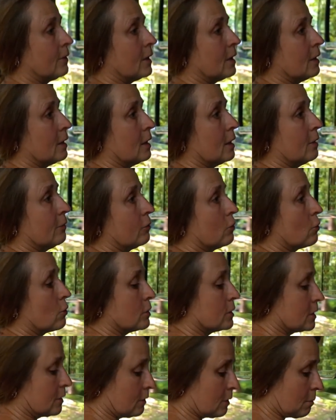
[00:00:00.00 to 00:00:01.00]
then of
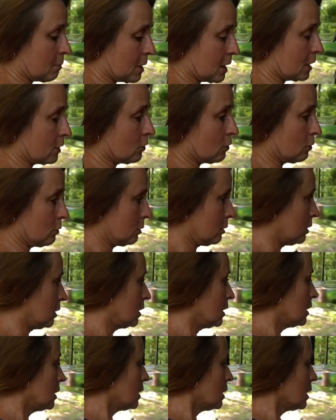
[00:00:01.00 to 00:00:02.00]
course in the middle.
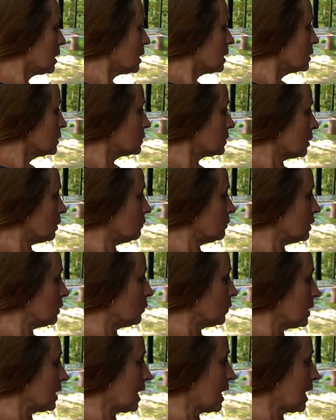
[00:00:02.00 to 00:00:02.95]
So then we